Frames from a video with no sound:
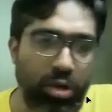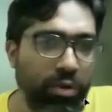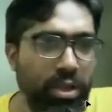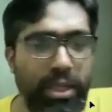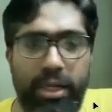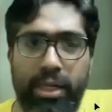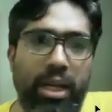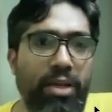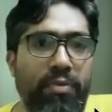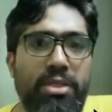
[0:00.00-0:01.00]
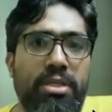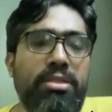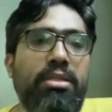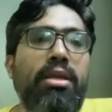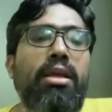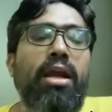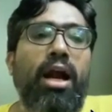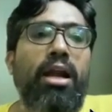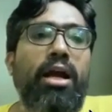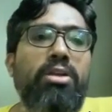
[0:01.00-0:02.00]
all over the Indian languages,
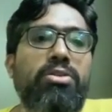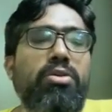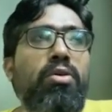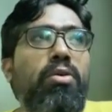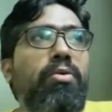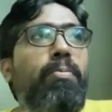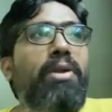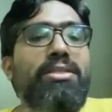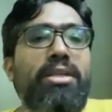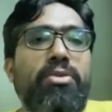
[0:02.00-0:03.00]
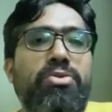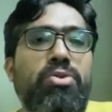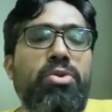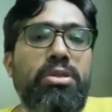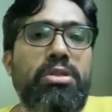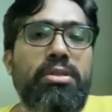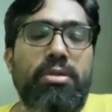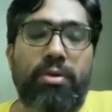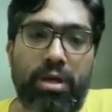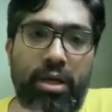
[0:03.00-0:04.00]
and also preserves those
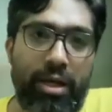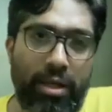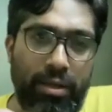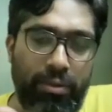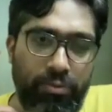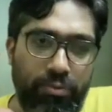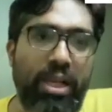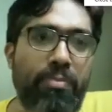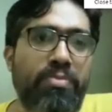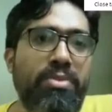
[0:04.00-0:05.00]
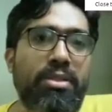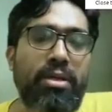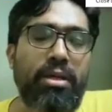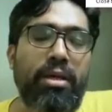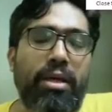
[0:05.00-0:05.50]
films,